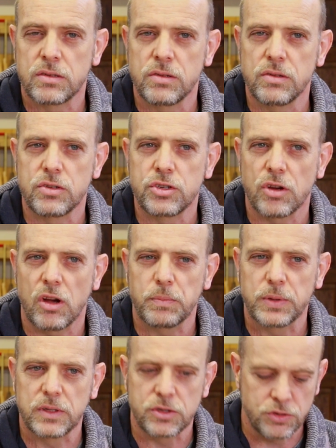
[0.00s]
to
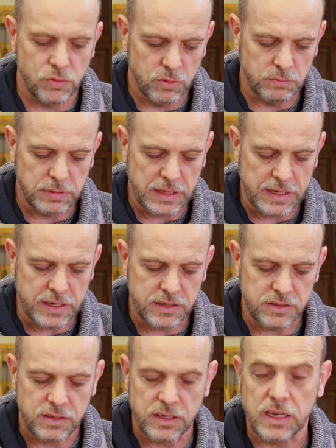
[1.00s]
sharpen the short
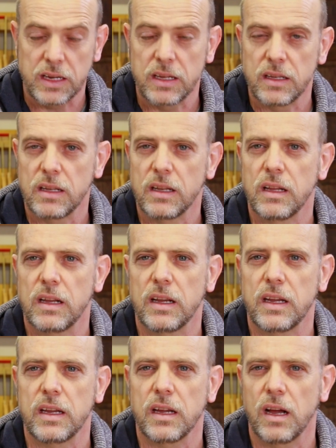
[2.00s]
blades in
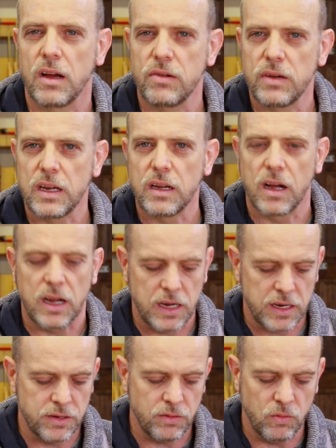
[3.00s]
a honing
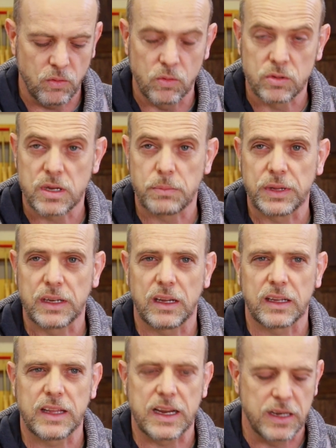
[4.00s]
guide or something
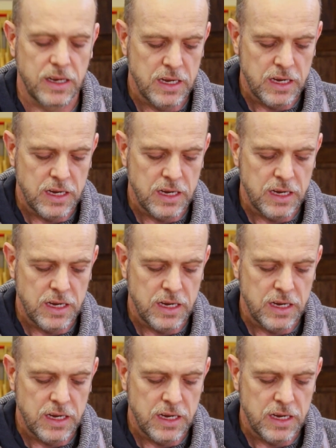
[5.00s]
like that.